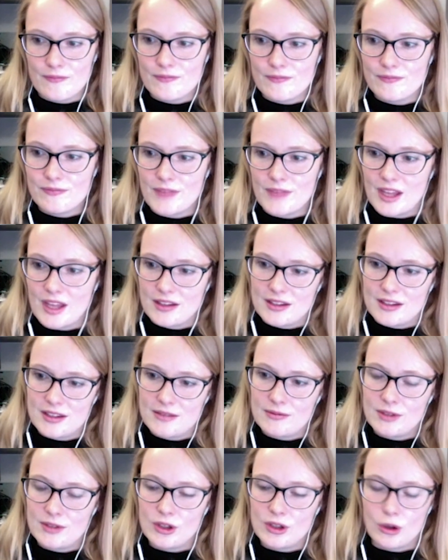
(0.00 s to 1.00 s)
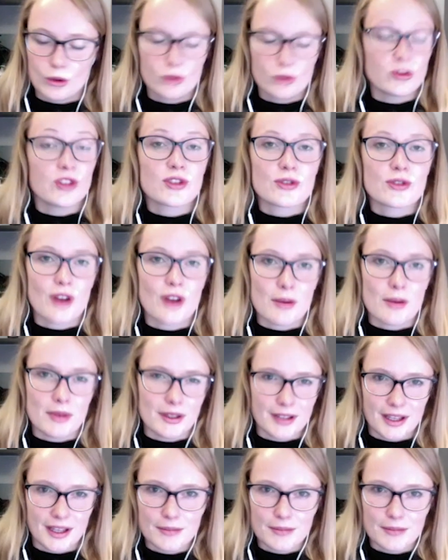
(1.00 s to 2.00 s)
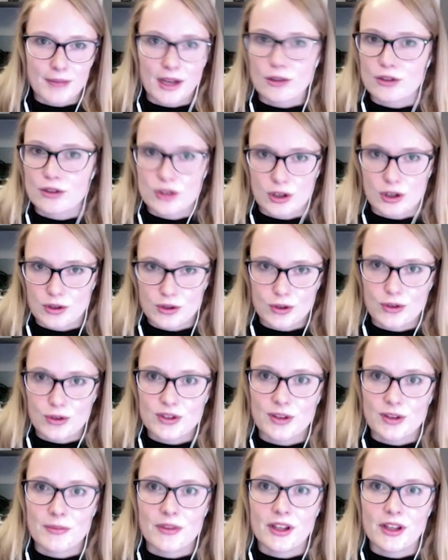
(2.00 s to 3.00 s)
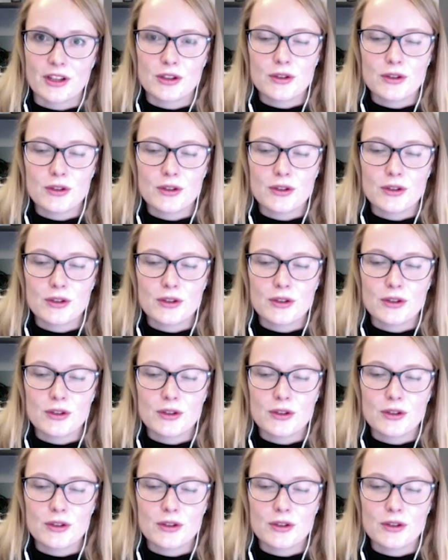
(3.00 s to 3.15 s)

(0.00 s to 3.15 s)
that's, you know, describing like microstructure or something.